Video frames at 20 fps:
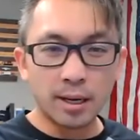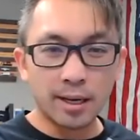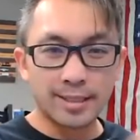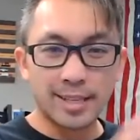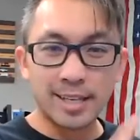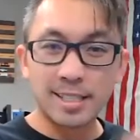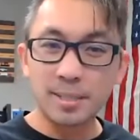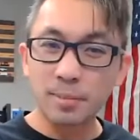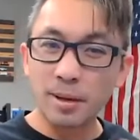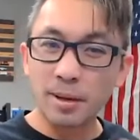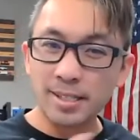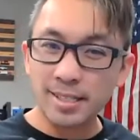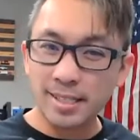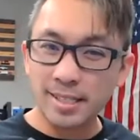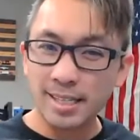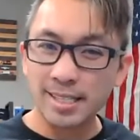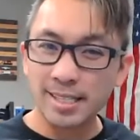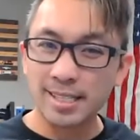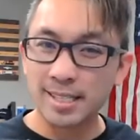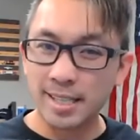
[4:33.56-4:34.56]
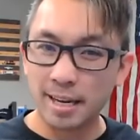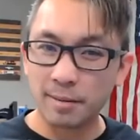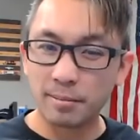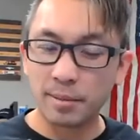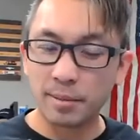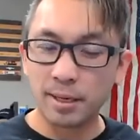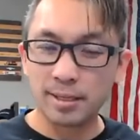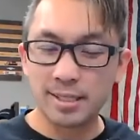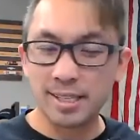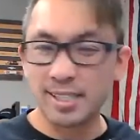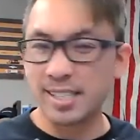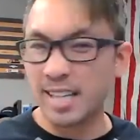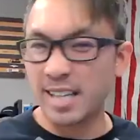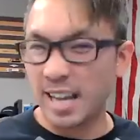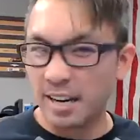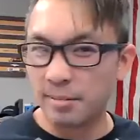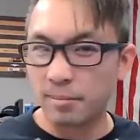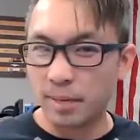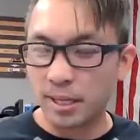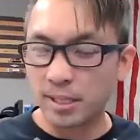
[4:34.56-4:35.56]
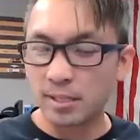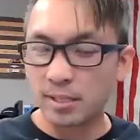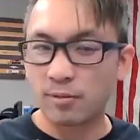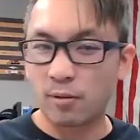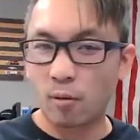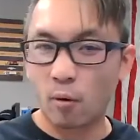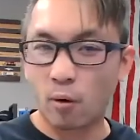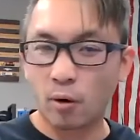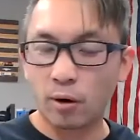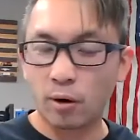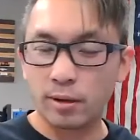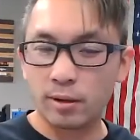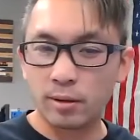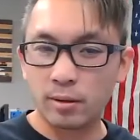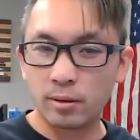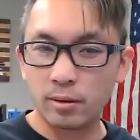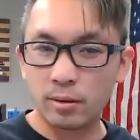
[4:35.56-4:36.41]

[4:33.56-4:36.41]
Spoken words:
It takes about 6 to 8 months for